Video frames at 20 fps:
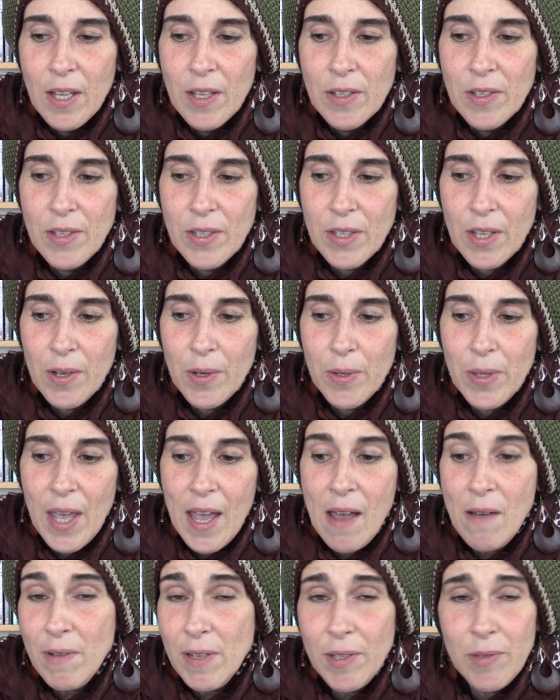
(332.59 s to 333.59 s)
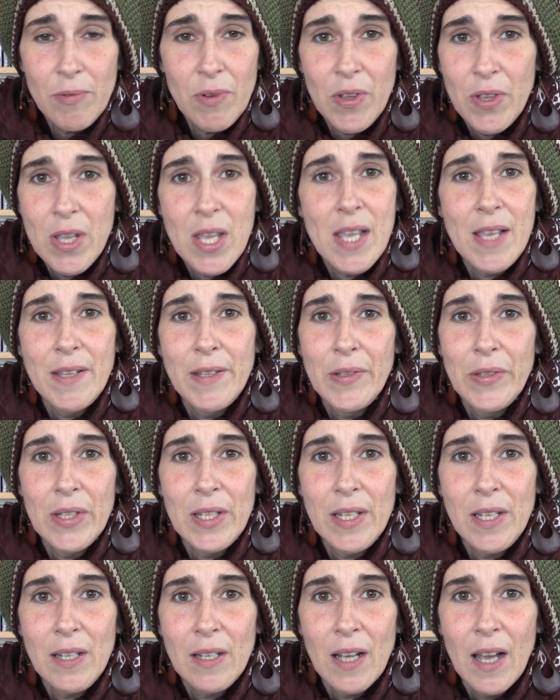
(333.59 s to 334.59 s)
So that was really
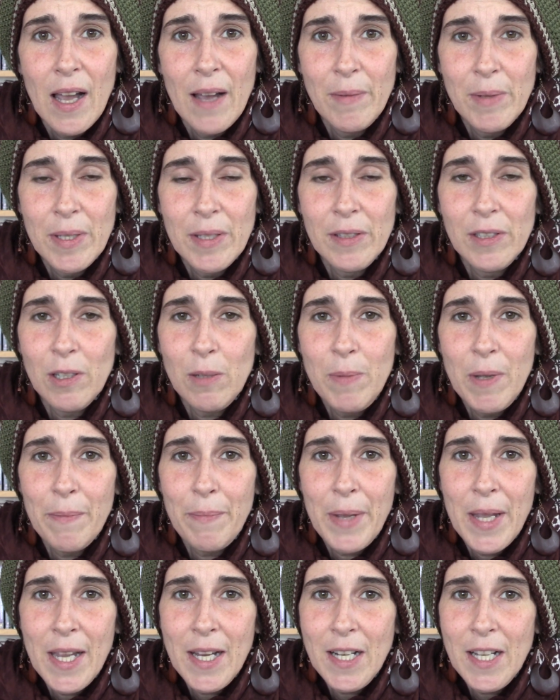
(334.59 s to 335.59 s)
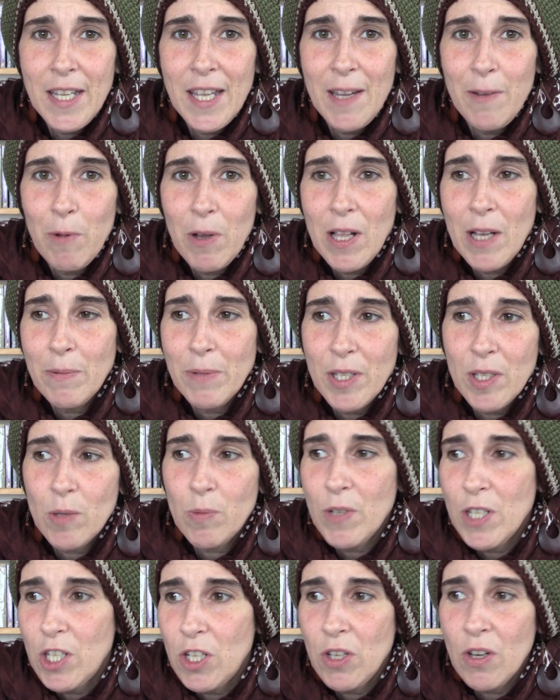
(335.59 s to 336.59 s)
easy. I was a little bit panicky while I was
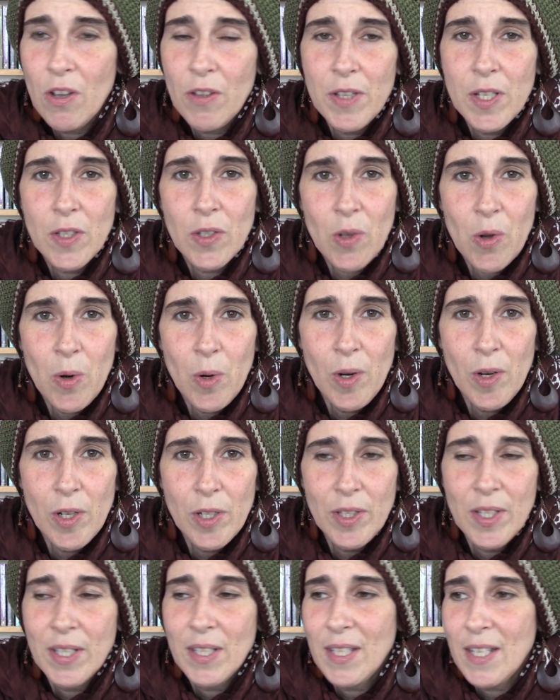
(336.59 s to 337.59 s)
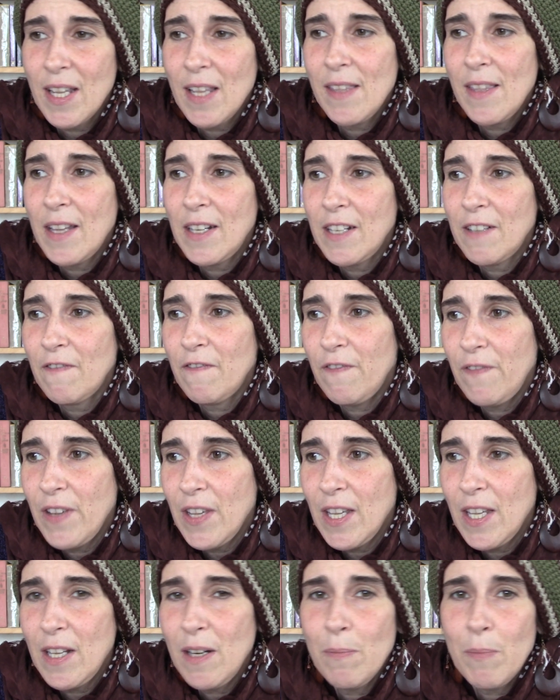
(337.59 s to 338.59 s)
switching all these cords and seeing they didn't
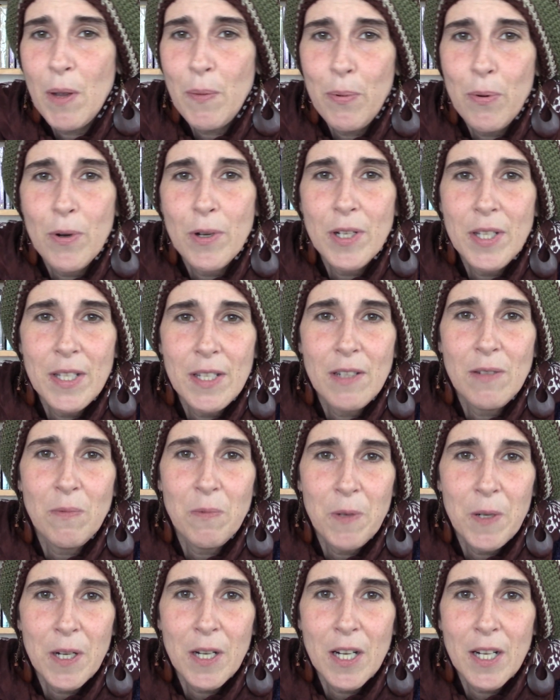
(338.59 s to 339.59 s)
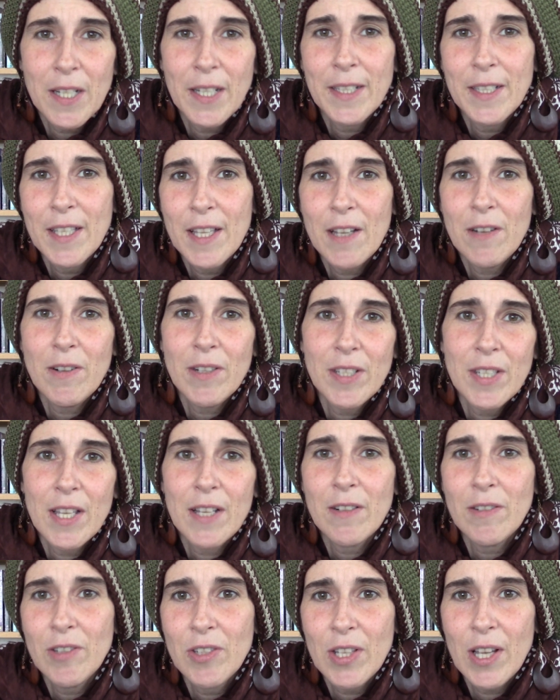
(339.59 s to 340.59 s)
fit and my ports didn't work, etc.,
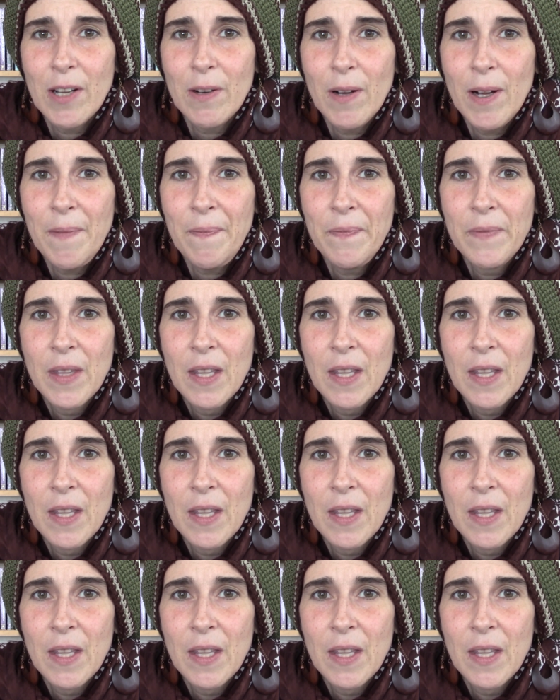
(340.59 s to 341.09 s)
etc., etc.